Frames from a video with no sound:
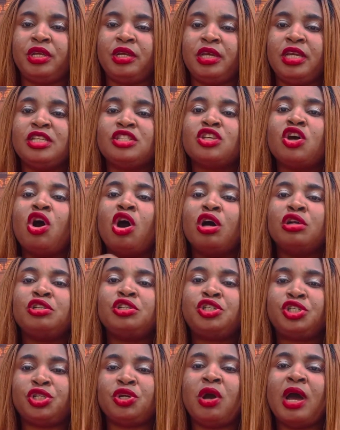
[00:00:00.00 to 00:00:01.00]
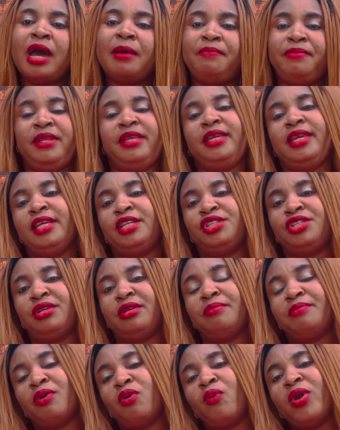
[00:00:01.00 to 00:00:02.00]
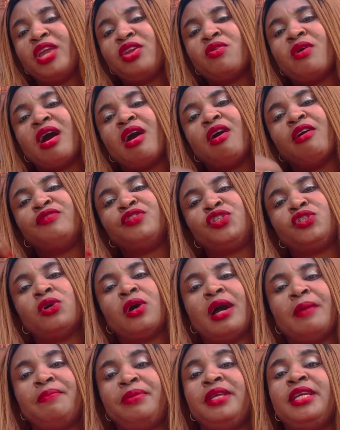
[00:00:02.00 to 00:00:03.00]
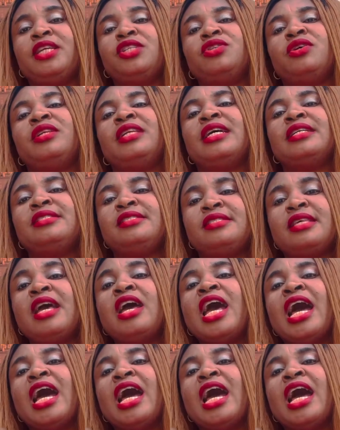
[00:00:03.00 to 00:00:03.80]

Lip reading: Is onshore application, but when you are offshore application, that is